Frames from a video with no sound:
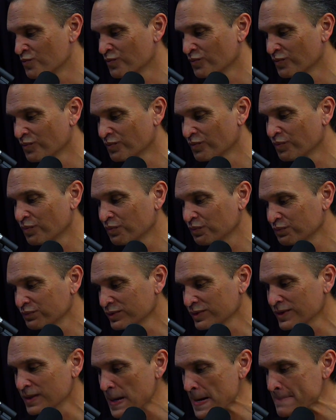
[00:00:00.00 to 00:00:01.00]

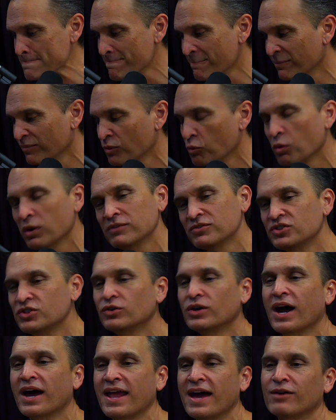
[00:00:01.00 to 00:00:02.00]
what if she
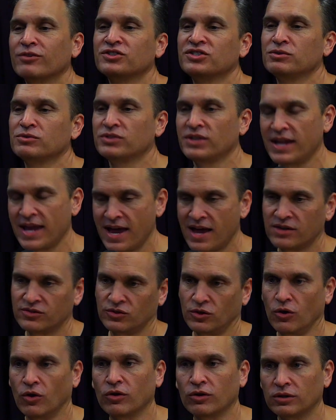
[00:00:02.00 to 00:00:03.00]
got out and she was an
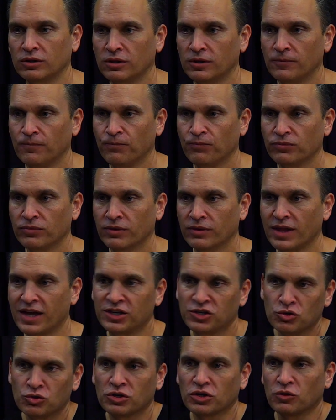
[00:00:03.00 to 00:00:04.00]
asshole?
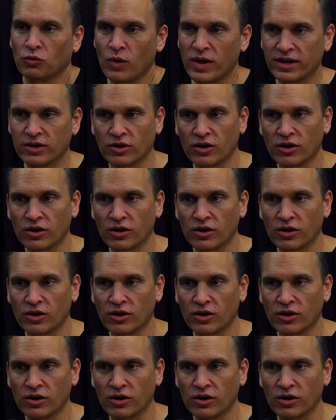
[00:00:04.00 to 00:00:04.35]
Like, you could have her up.